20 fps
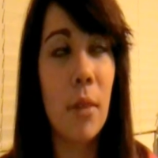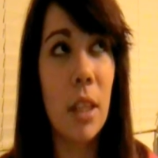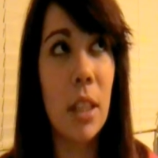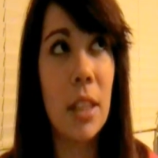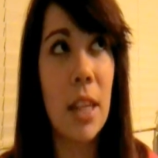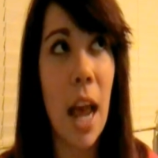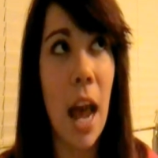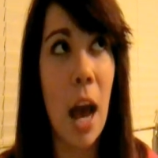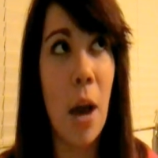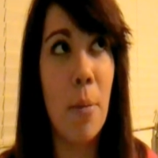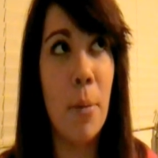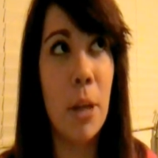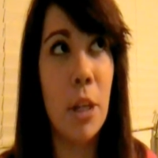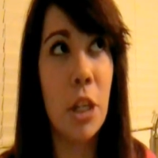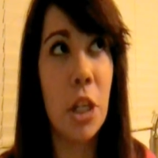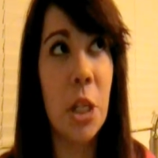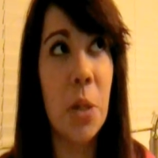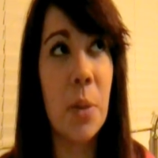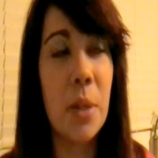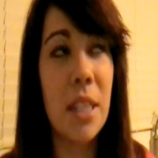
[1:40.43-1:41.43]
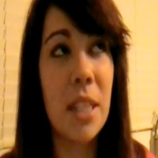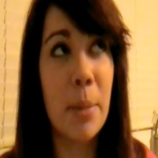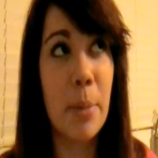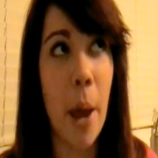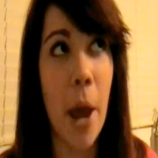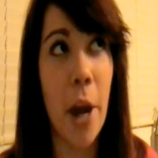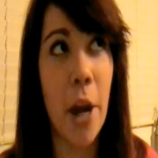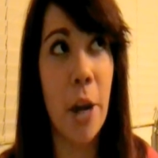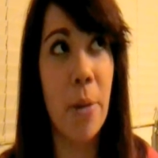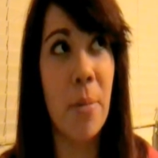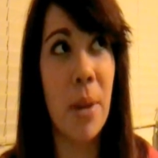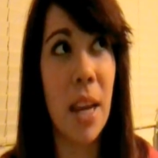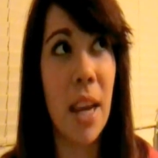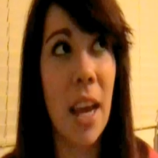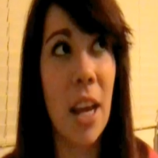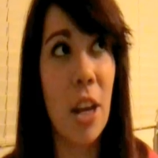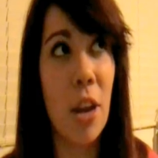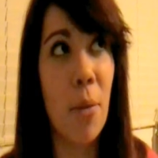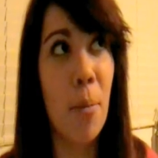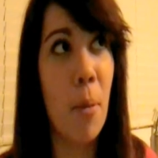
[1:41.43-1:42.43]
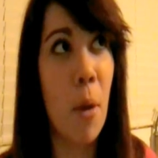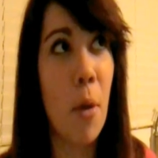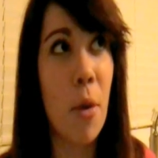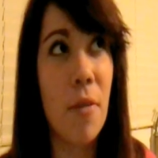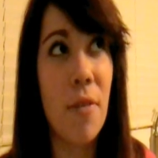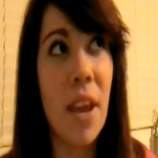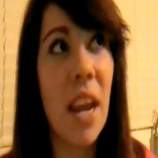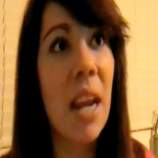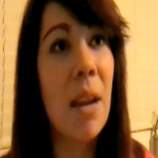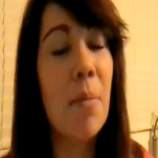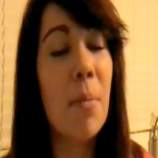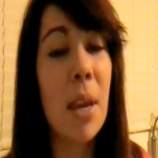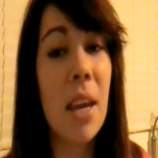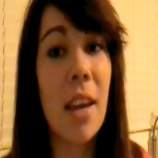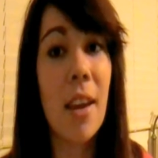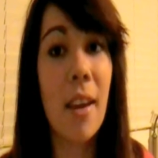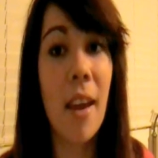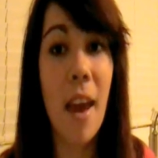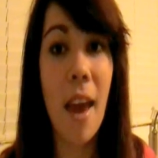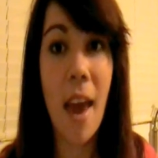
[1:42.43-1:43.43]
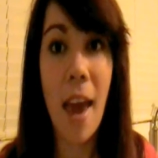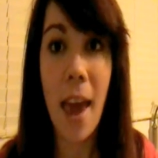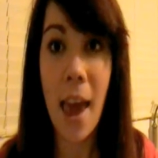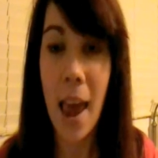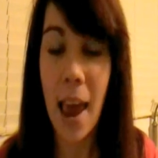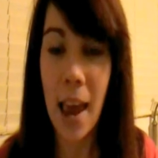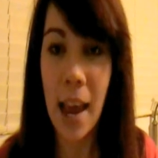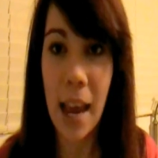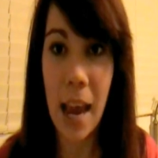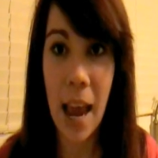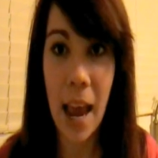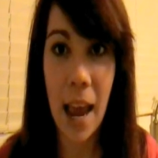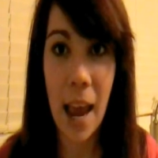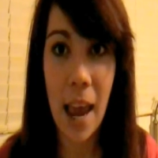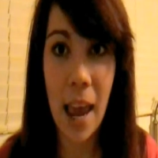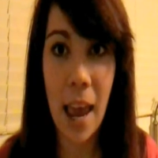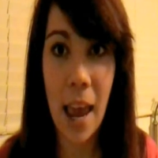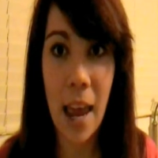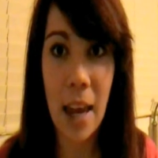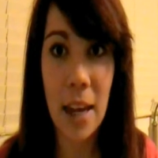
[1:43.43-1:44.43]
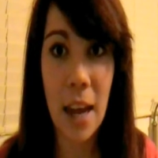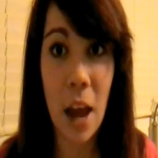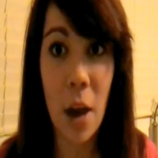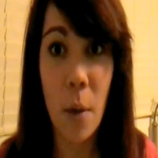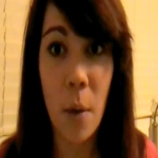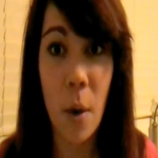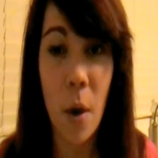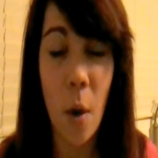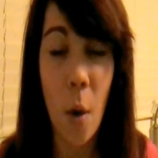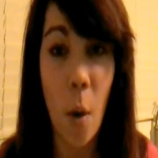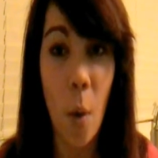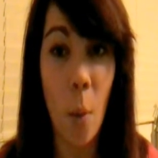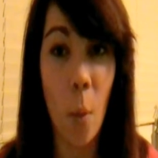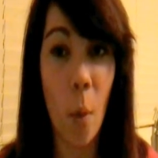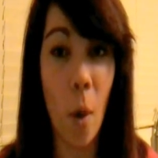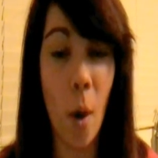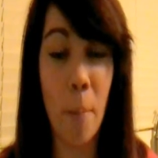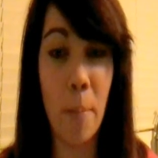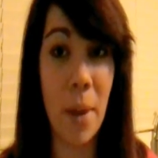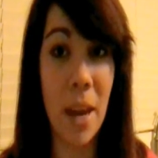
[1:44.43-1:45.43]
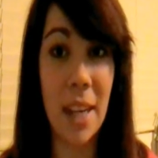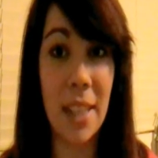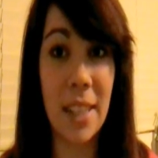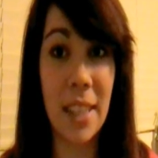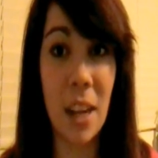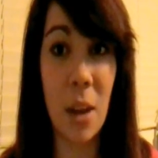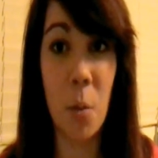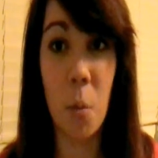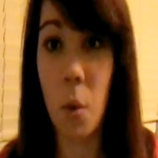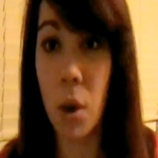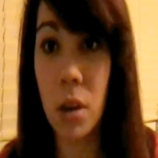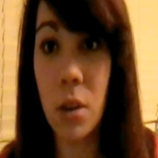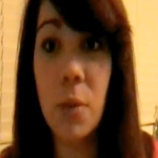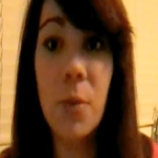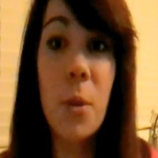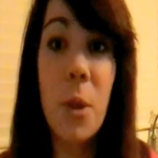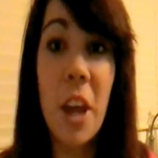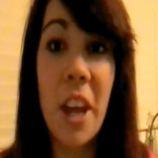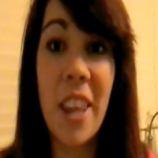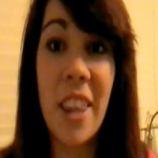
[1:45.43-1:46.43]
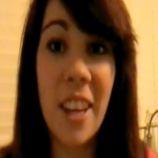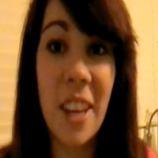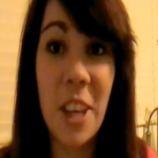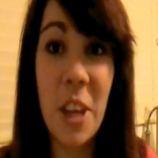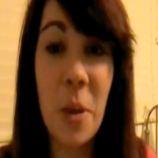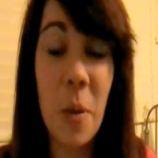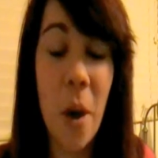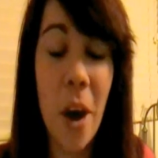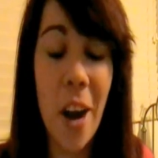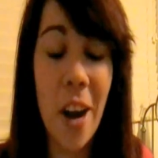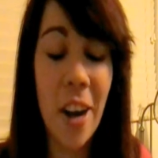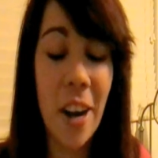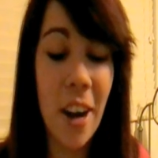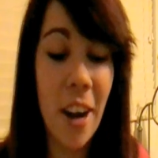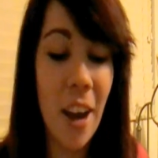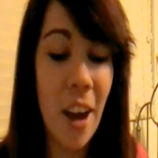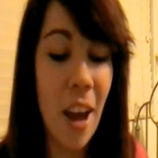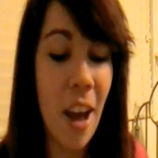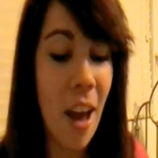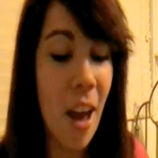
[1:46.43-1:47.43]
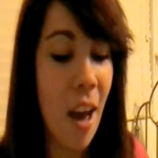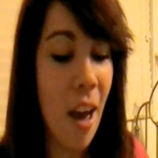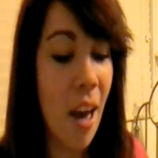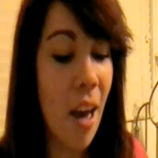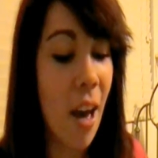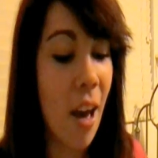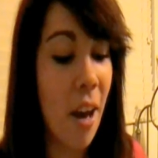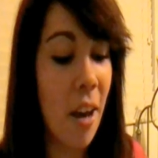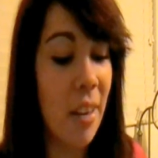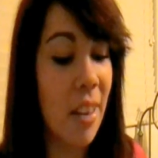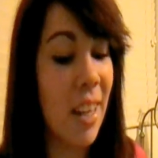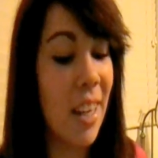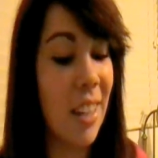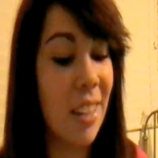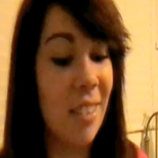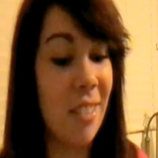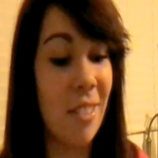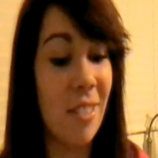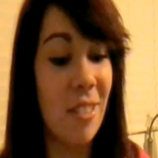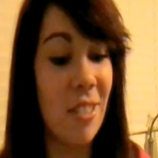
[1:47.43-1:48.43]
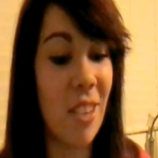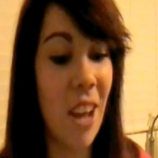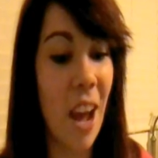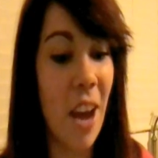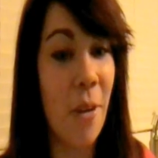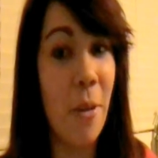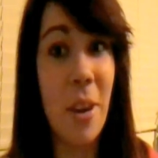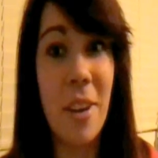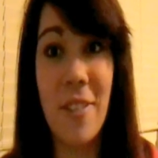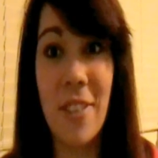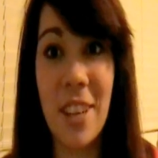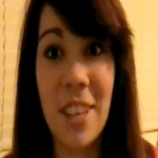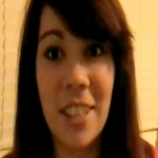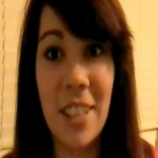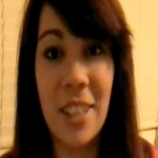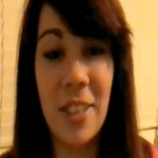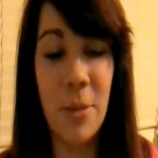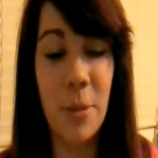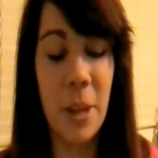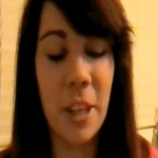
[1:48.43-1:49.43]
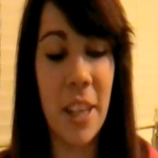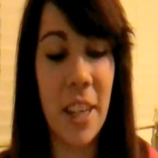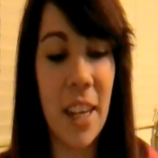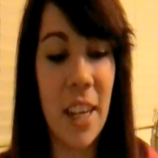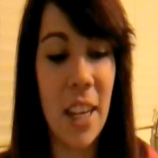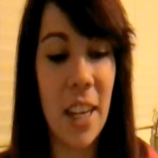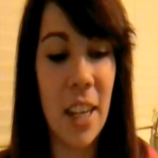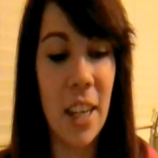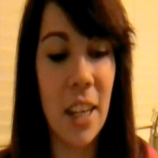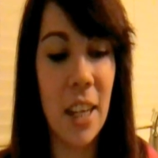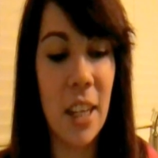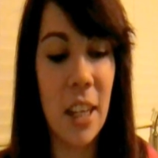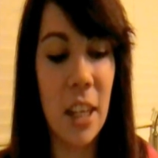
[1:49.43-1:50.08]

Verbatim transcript: to how much you inspire me and you motivate me and how amazing and wonderful I think you are like I don't even really